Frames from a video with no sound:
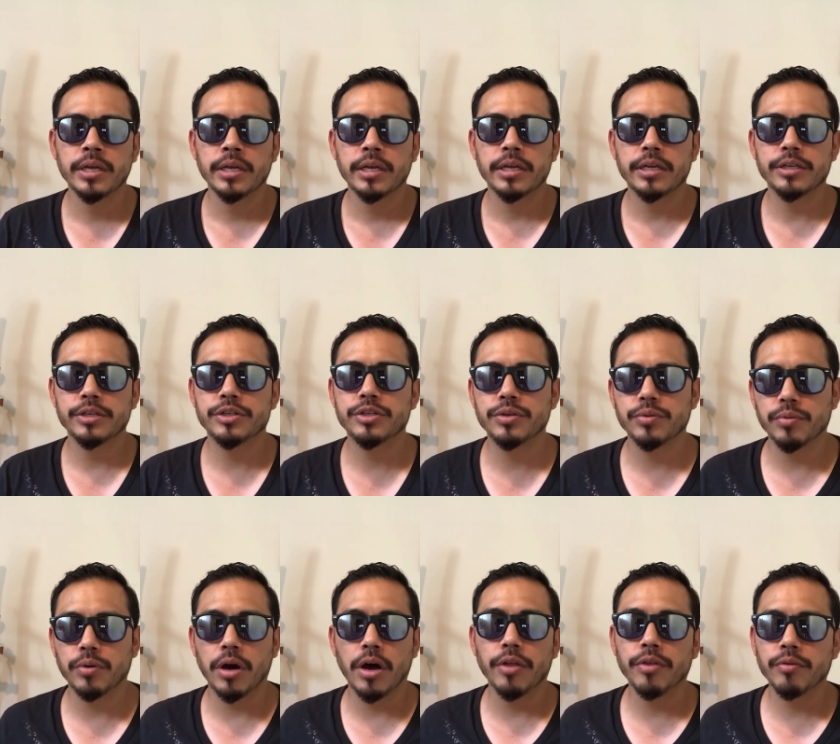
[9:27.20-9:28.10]
into
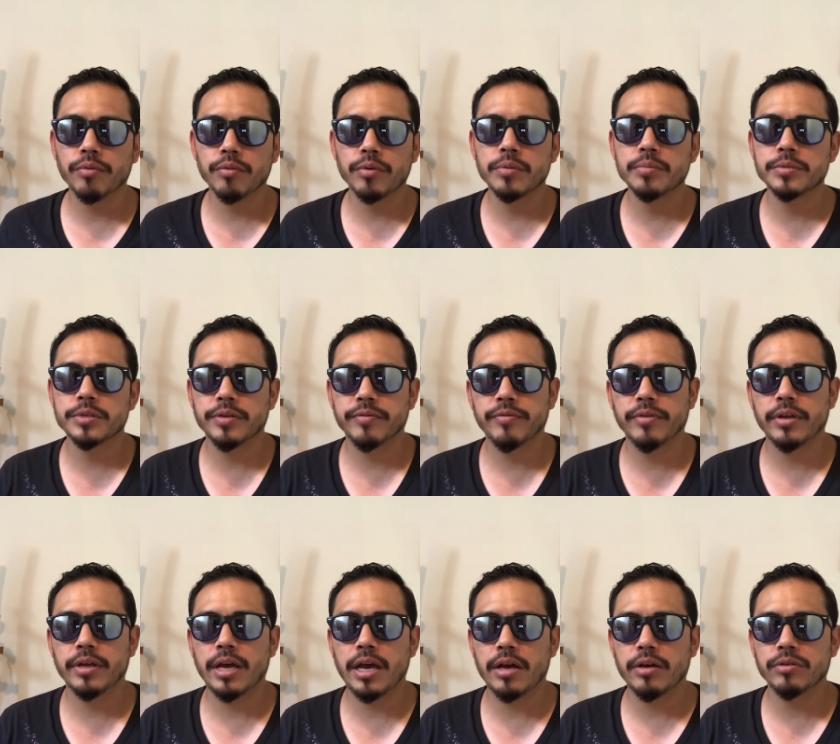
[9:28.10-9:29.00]
other rooms of the
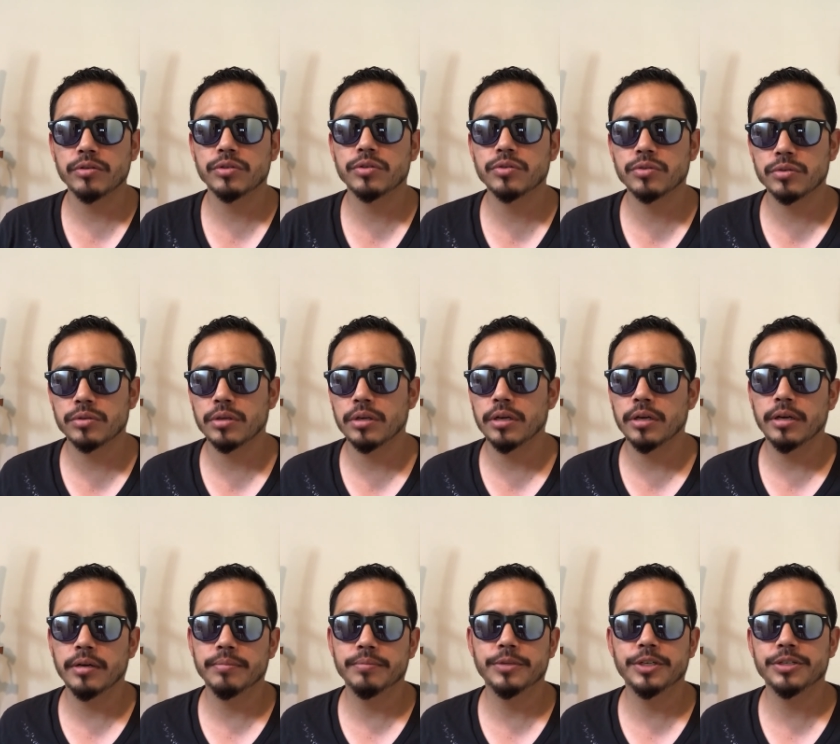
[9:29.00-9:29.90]
house,
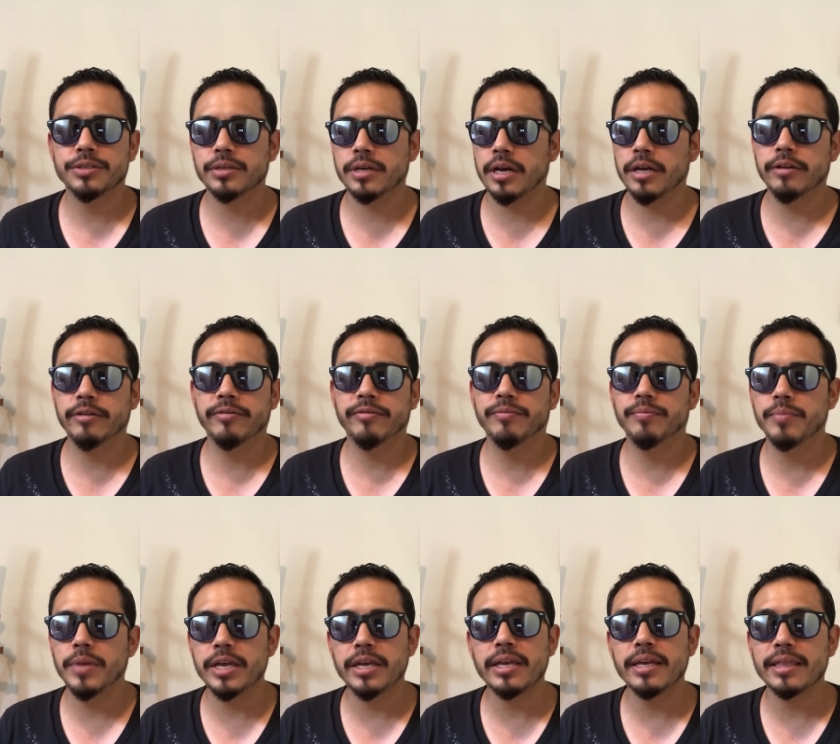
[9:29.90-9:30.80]
just kind of
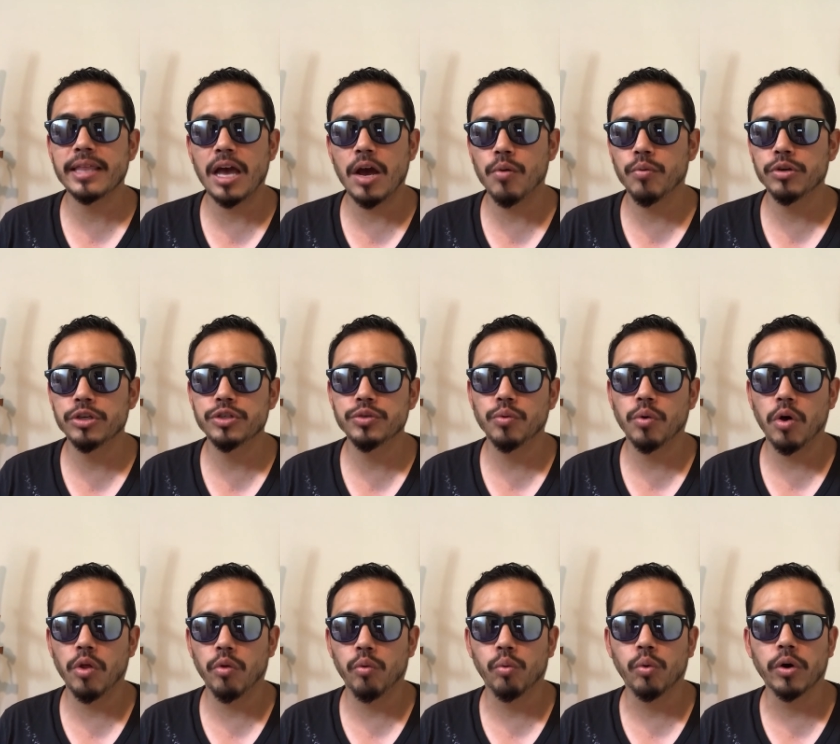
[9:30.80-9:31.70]
making that one do all
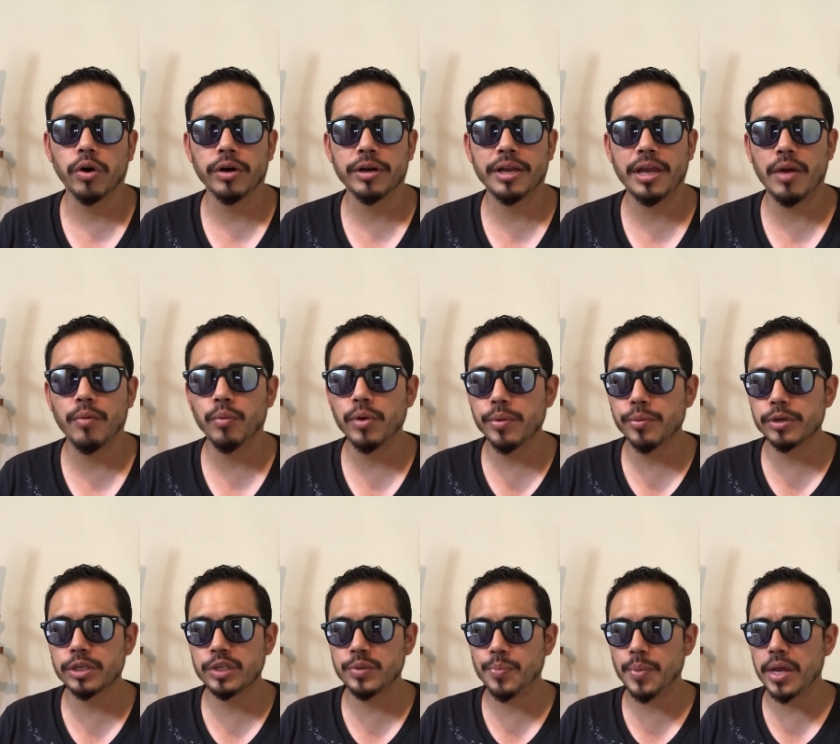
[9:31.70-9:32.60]
the work. And we were
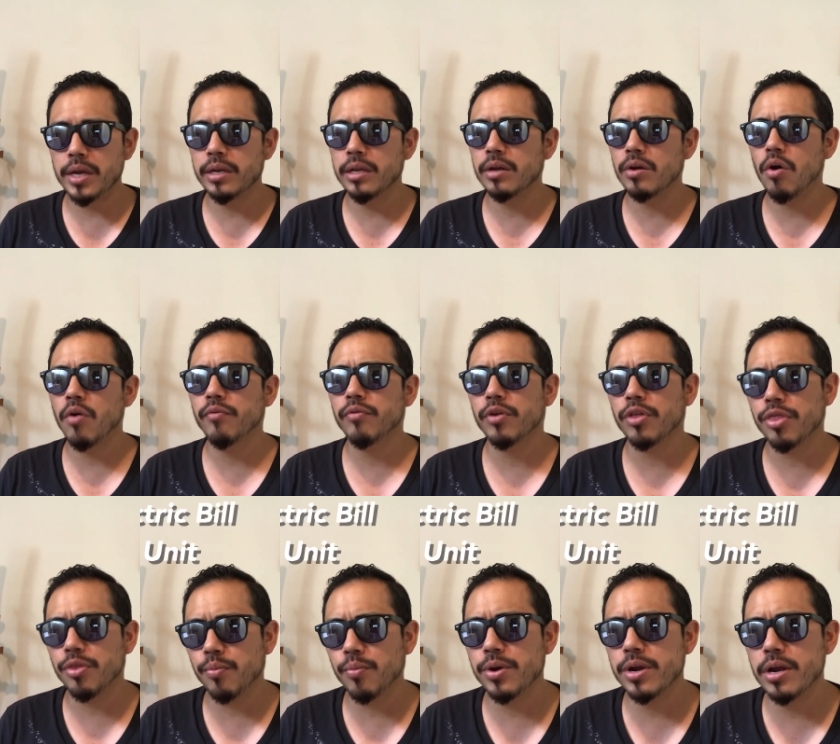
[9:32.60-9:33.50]
spending over
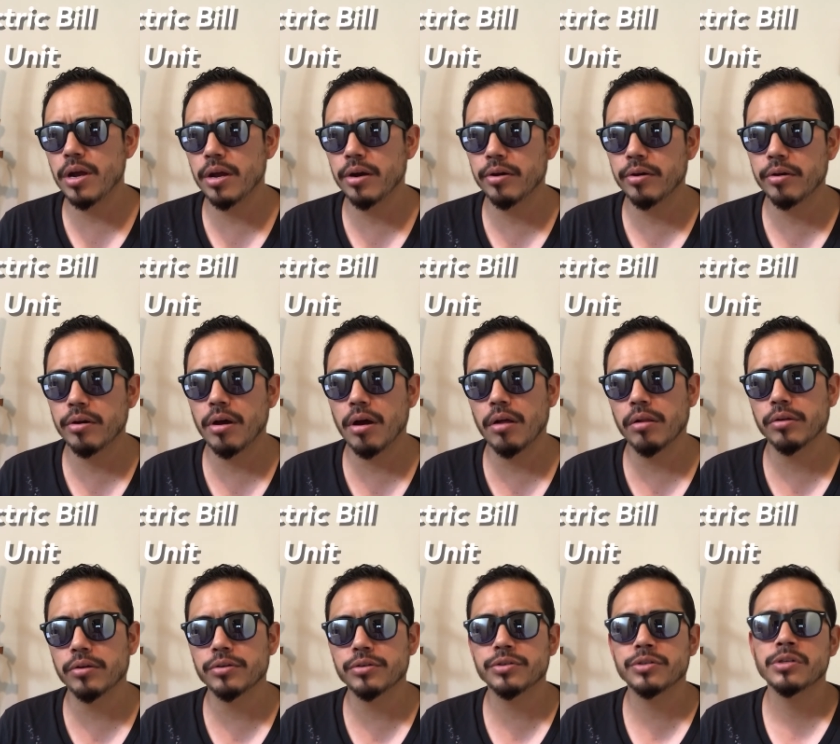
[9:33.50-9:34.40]

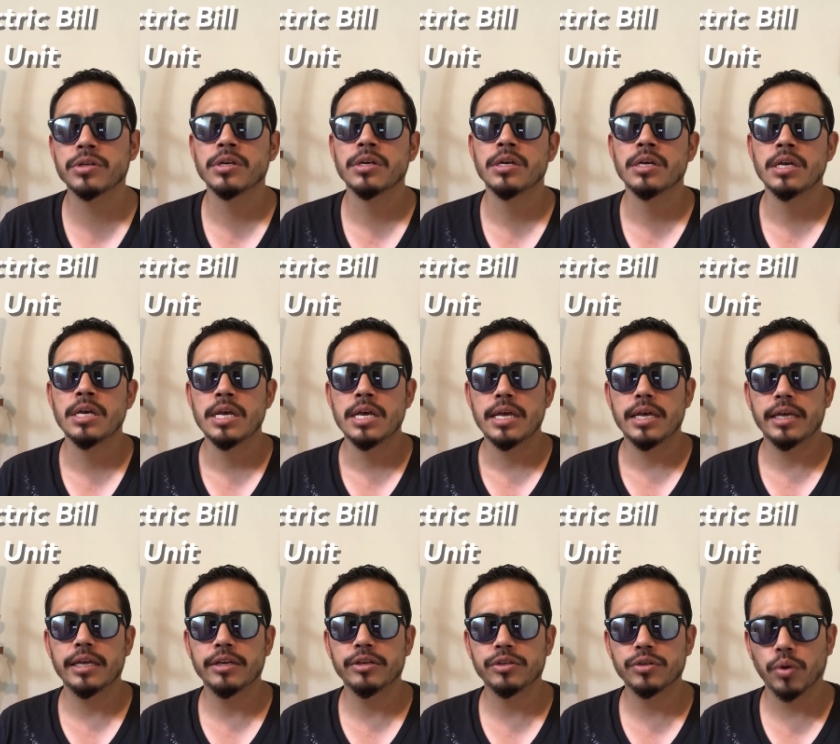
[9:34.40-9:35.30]
$300
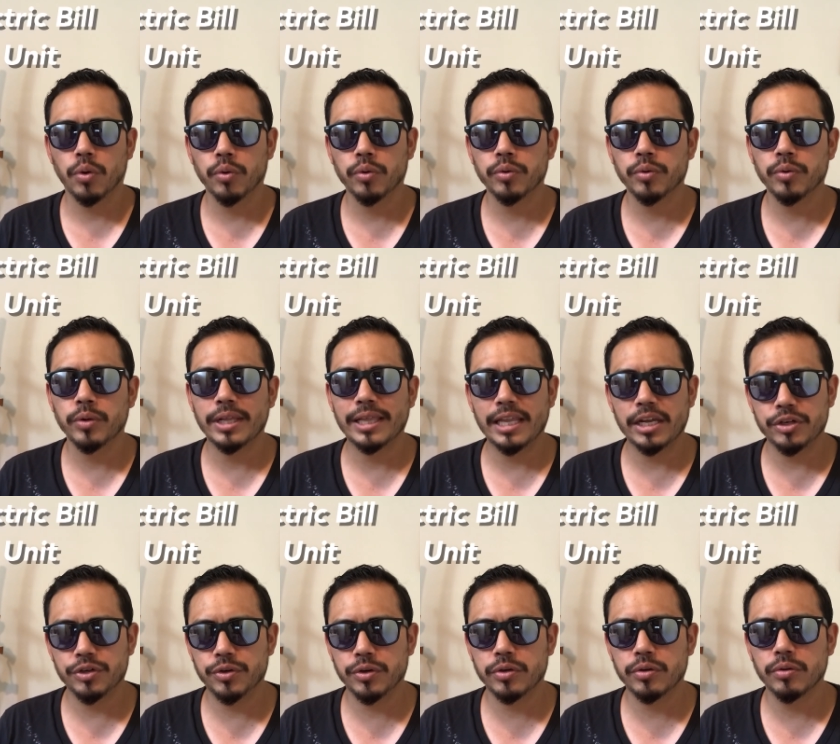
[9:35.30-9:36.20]
in total
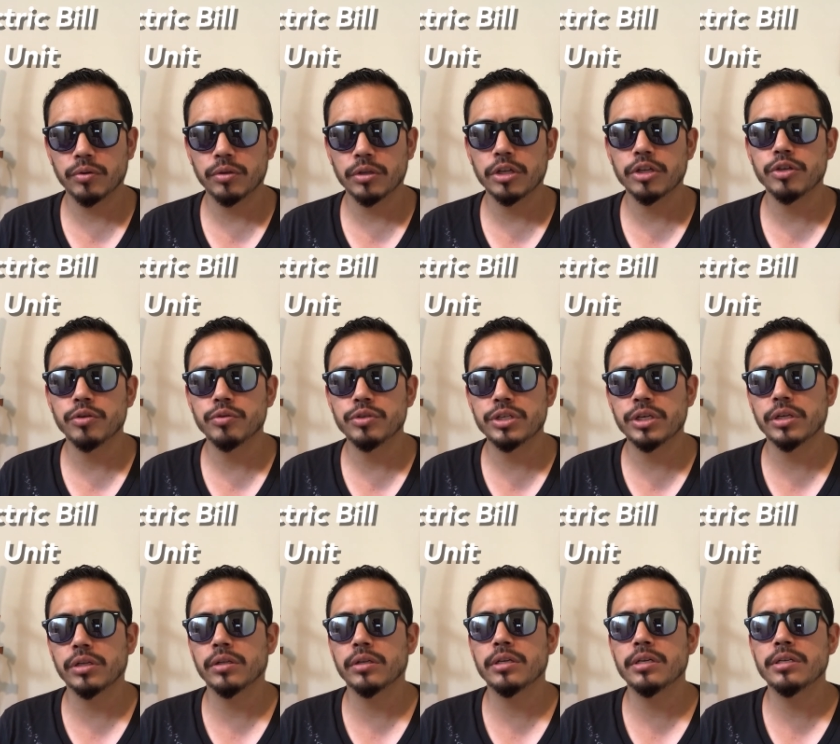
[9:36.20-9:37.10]
electrical
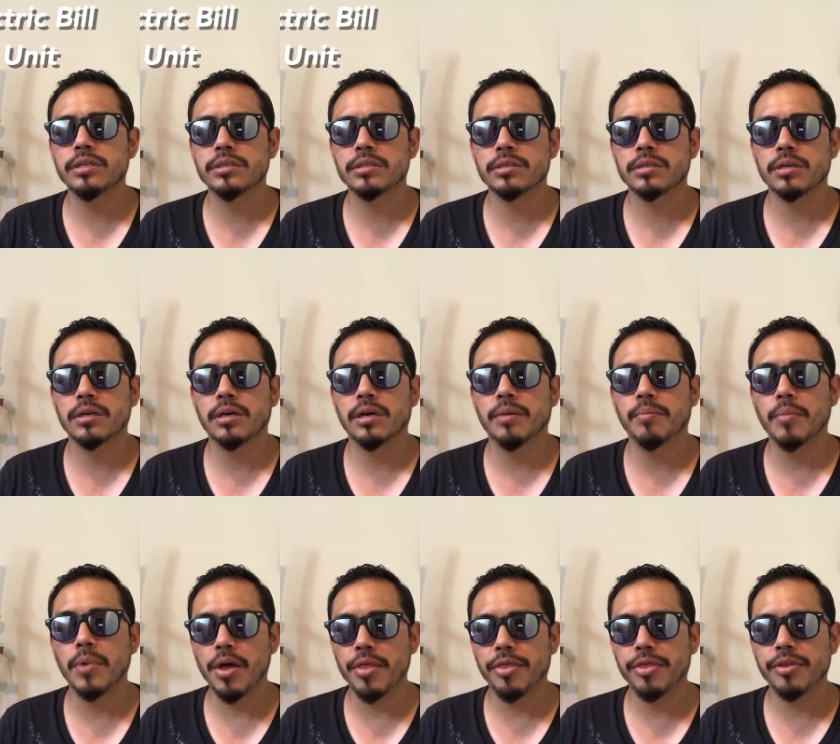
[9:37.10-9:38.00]
utilities
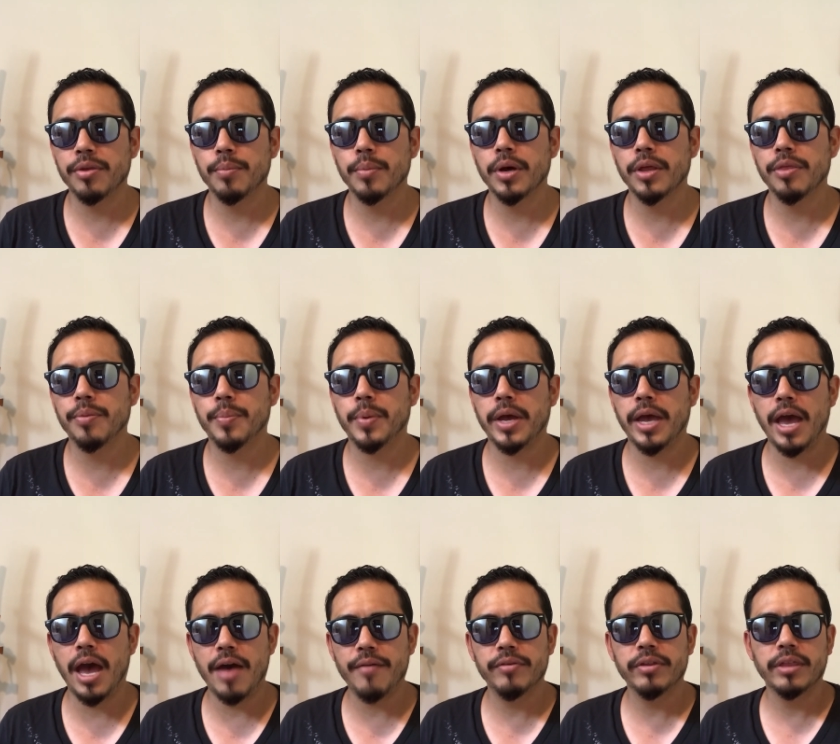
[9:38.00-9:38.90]
month to month by
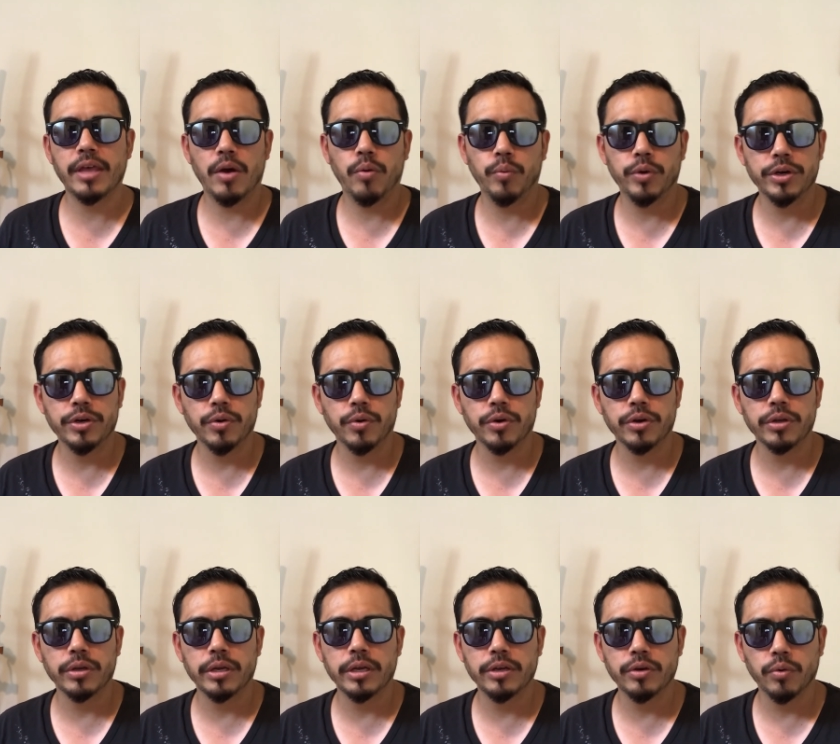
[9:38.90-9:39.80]
having that
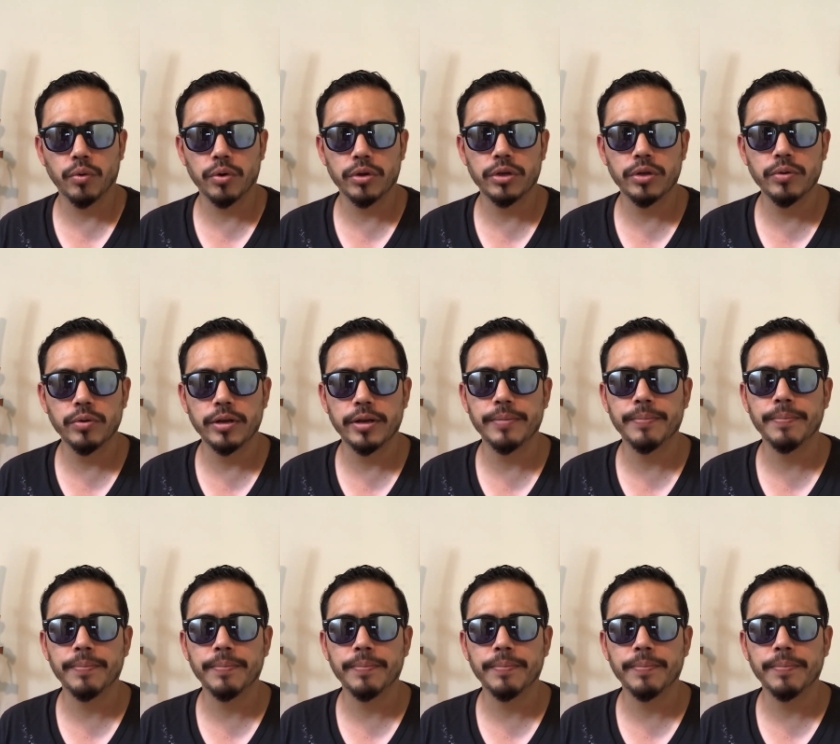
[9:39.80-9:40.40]
indoor unit.